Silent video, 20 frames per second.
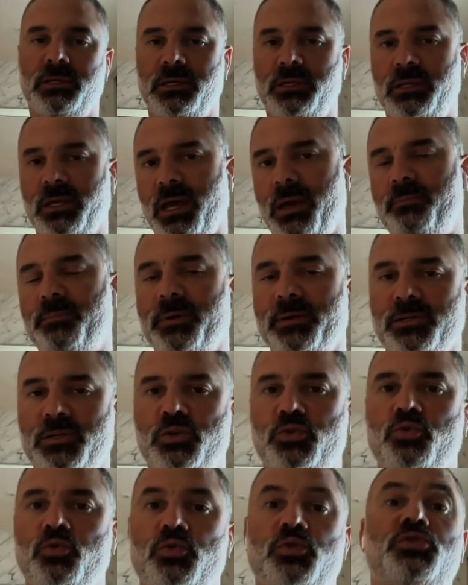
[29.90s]
that happens
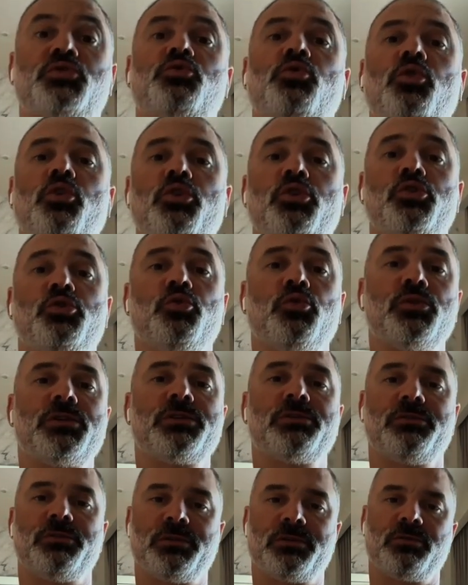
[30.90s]
to Zoho
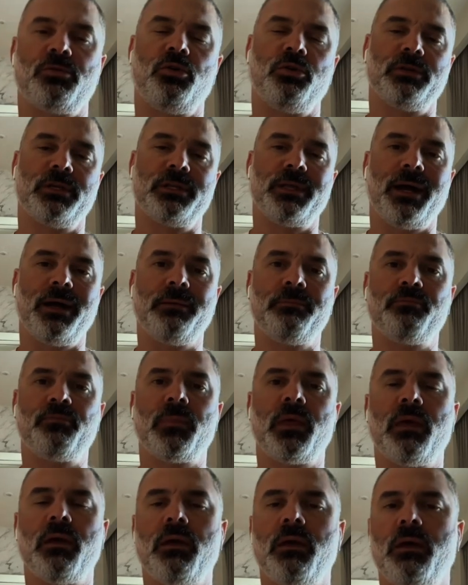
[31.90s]
users all the time.
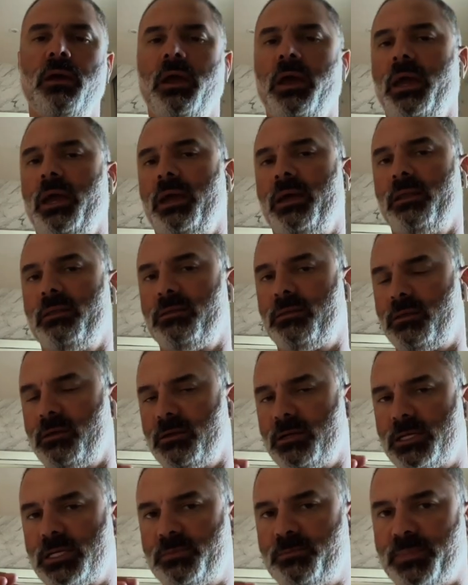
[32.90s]
And
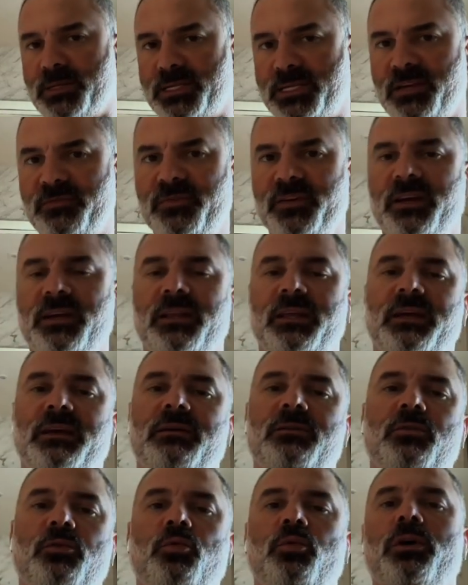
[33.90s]
specifically,
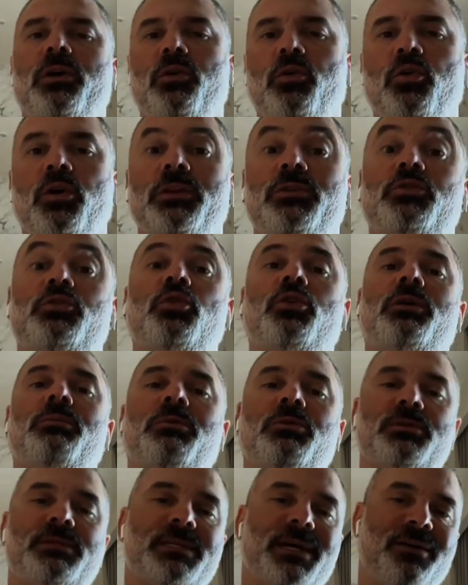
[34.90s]
we're going to talk
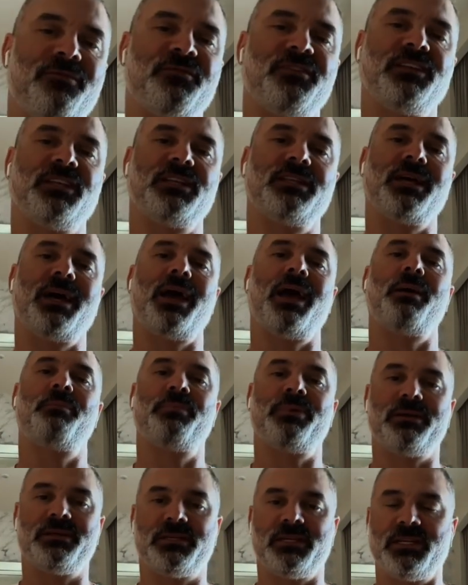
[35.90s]
about something that
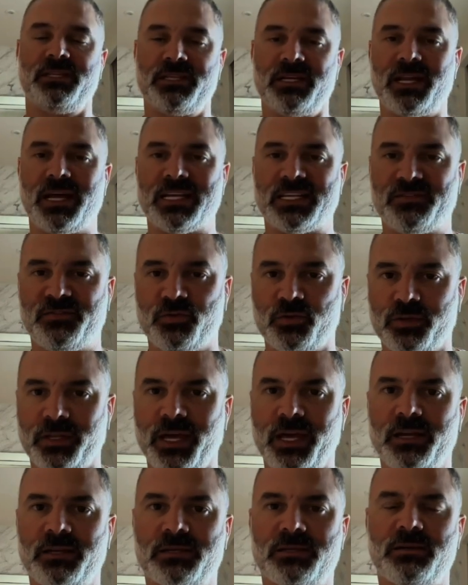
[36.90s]
happens in the last few
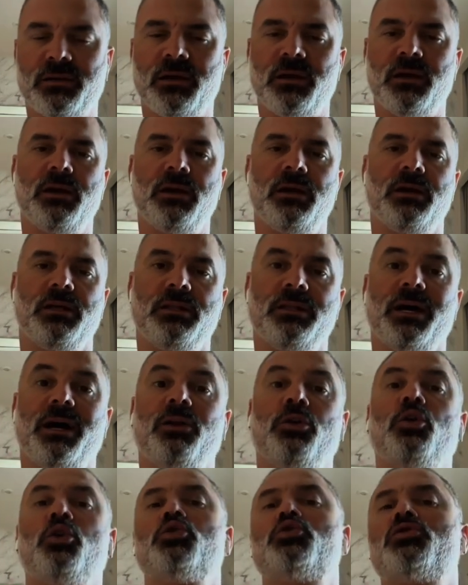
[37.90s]
days. There are
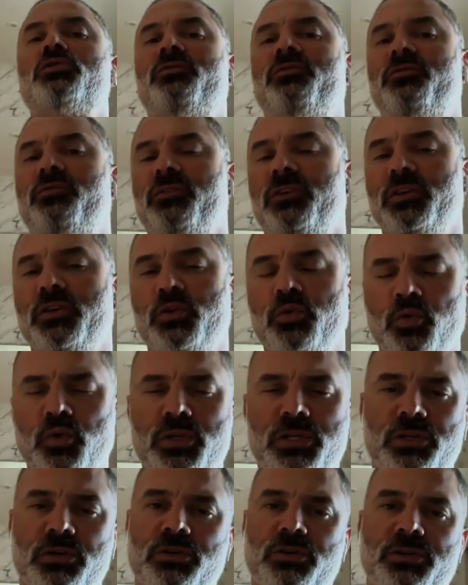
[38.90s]
lots of
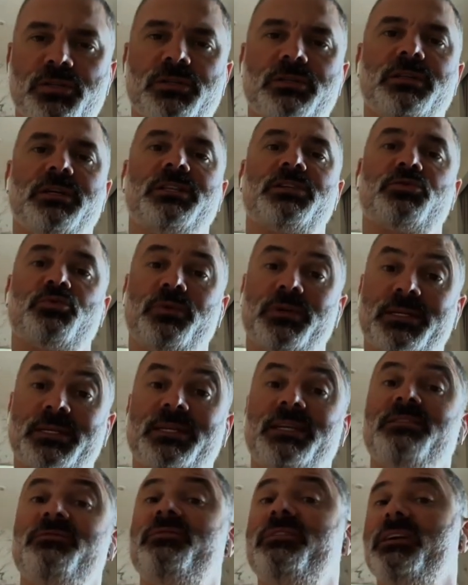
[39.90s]
users that's
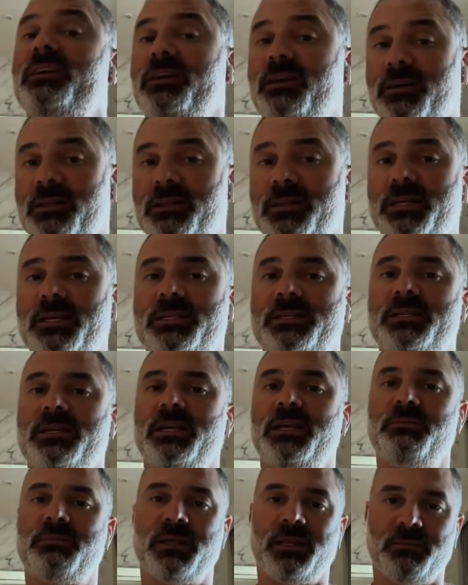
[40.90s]
receiving this
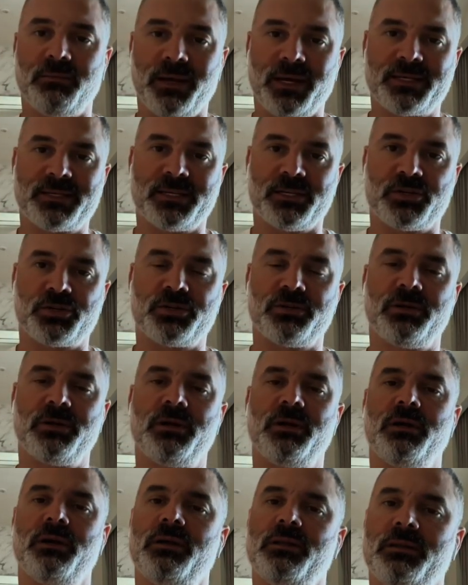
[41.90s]
email message
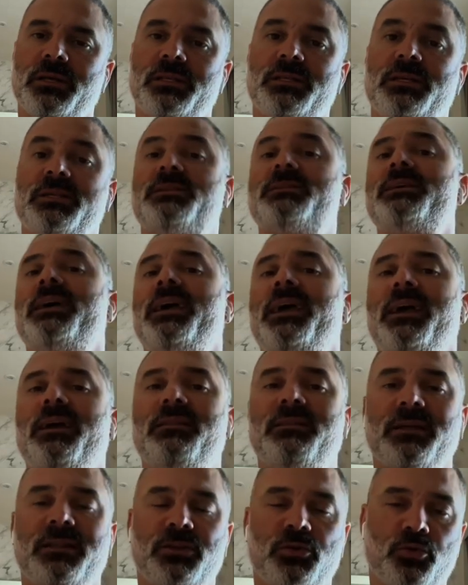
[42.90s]
that is saying
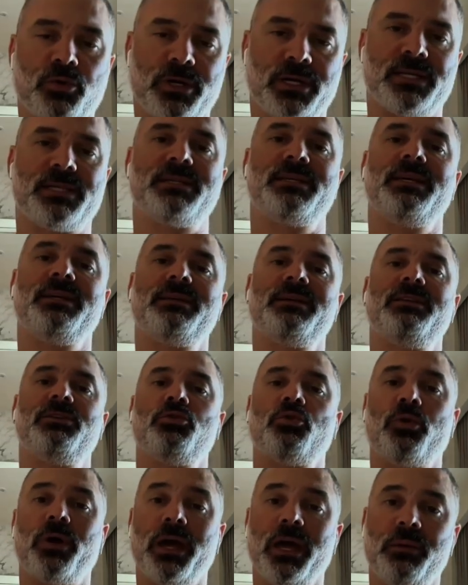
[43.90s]
that you exceeded
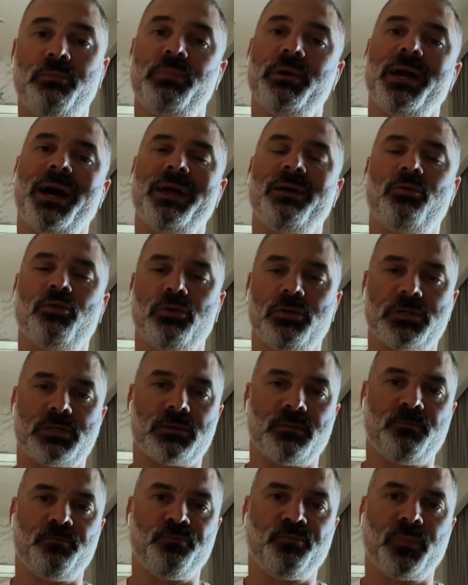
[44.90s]
your API calls.
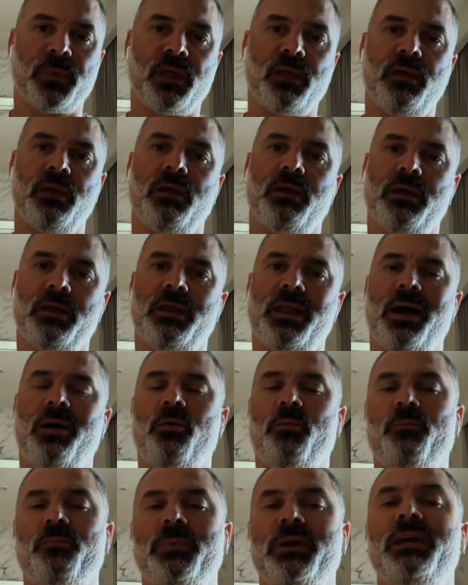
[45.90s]

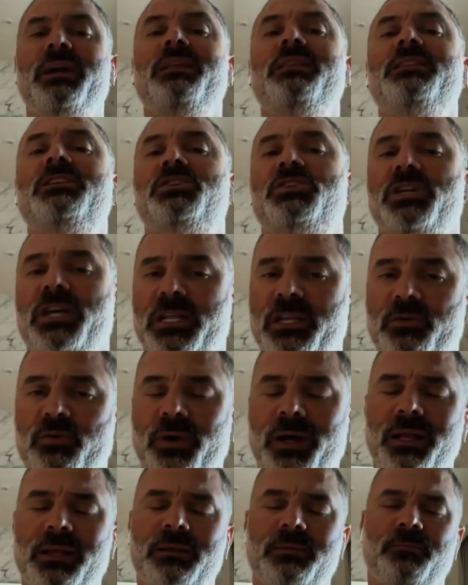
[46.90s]
Now, in
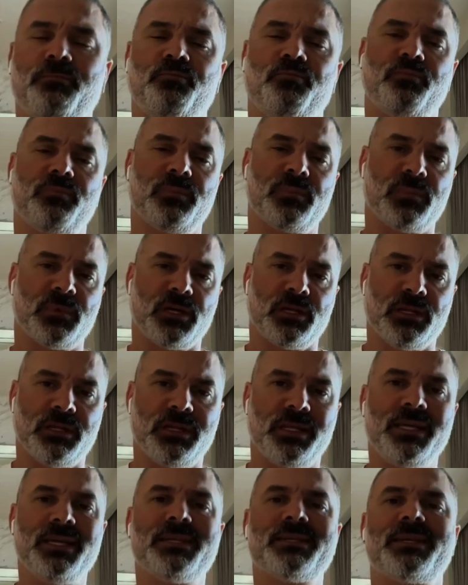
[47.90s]
general,
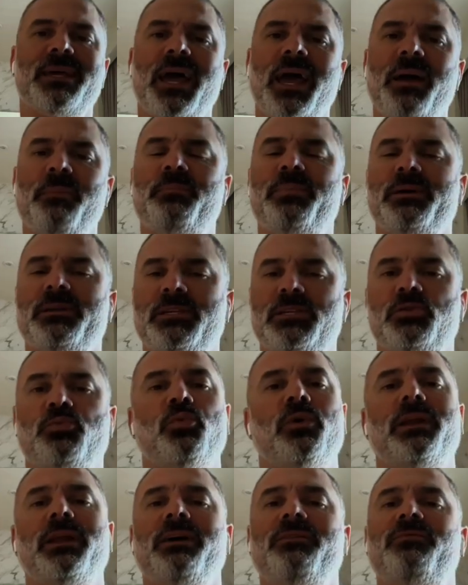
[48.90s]
this happens
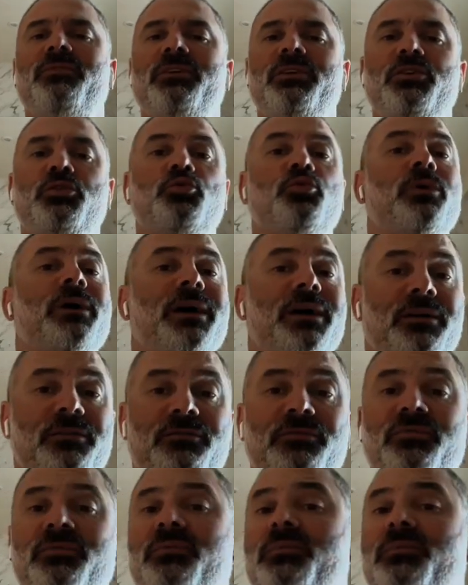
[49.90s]
whenever you have